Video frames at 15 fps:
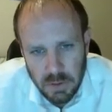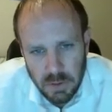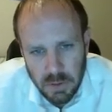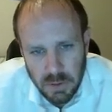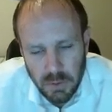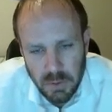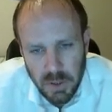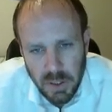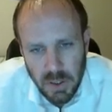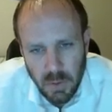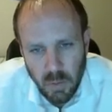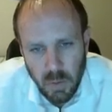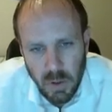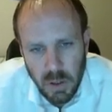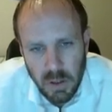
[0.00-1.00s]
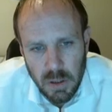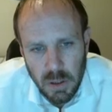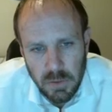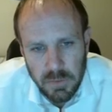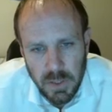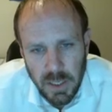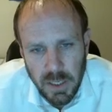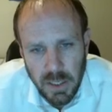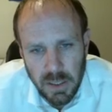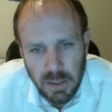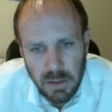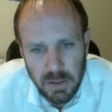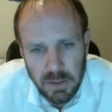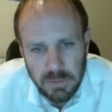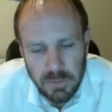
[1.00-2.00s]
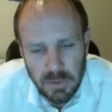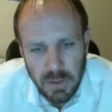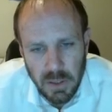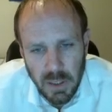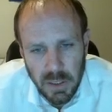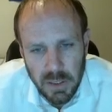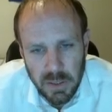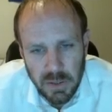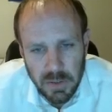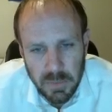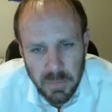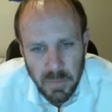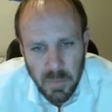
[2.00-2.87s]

go take a walk off a high cliff for all I care.